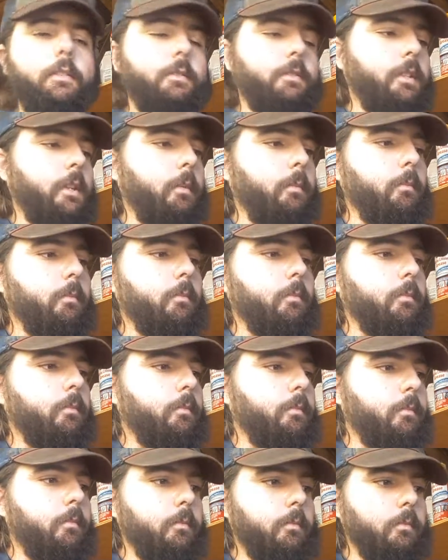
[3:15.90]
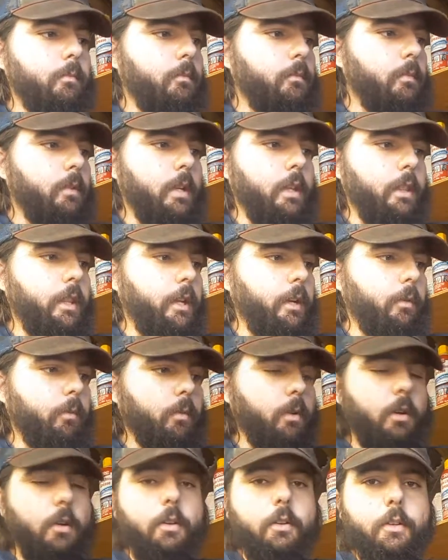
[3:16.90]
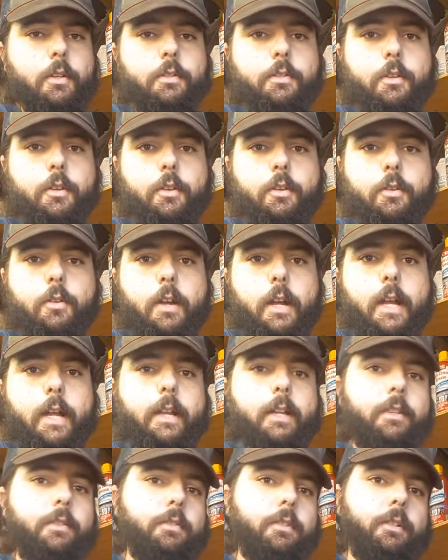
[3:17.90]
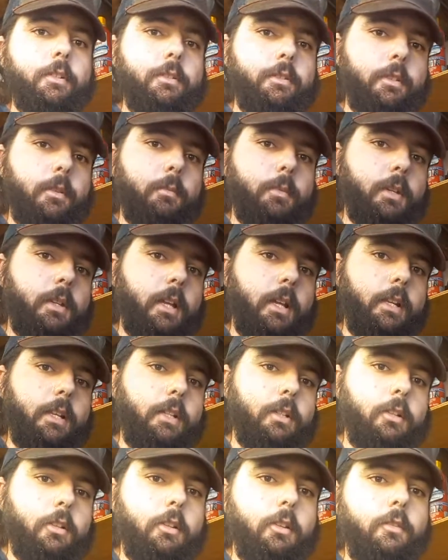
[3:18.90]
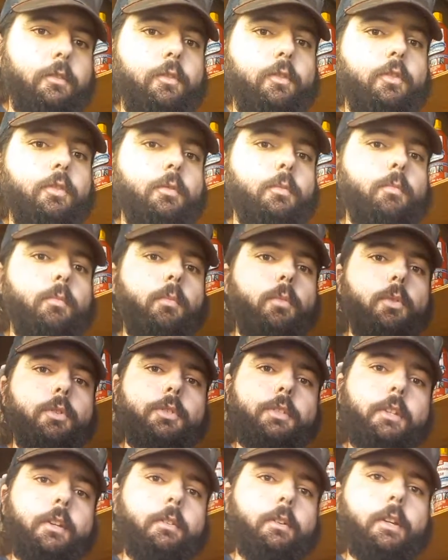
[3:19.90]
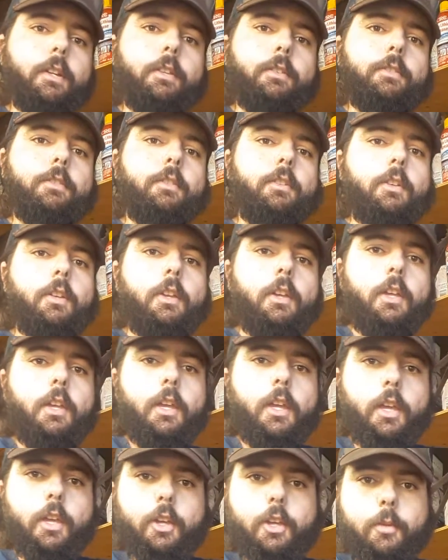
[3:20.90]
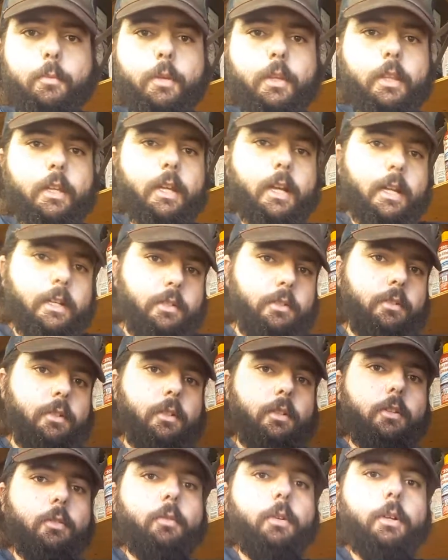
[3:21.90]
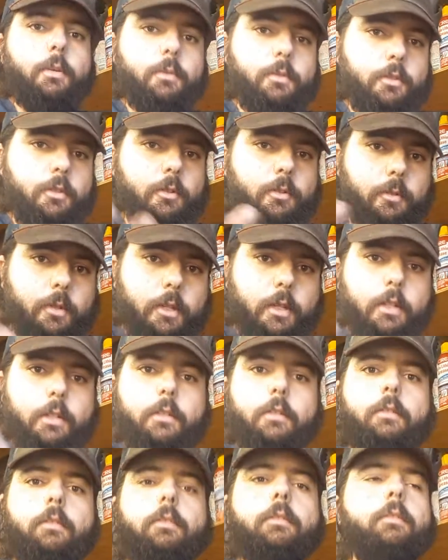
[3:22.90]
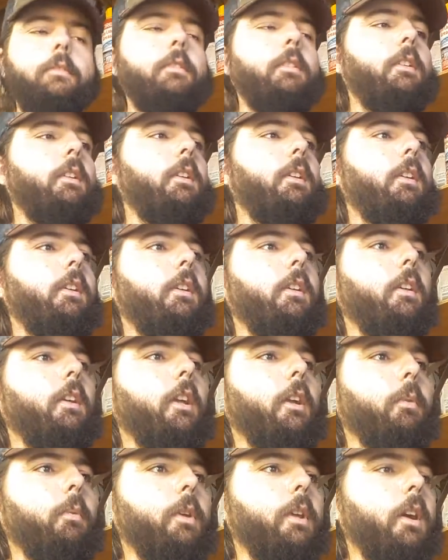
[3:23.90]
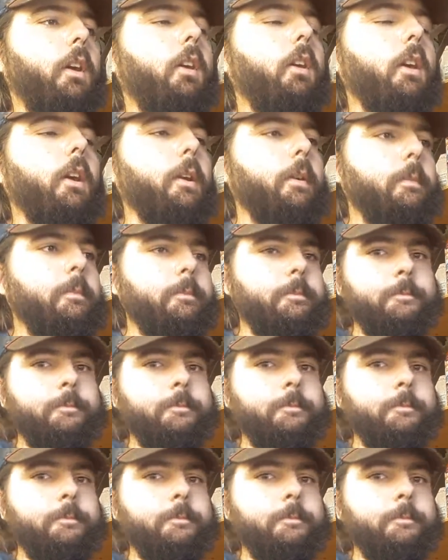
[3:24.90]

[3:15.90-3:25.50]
something in there wrong? Is there a crack? Is there something I need to look for more serious? It could be the guy just didn't know what he was doing, and here we are.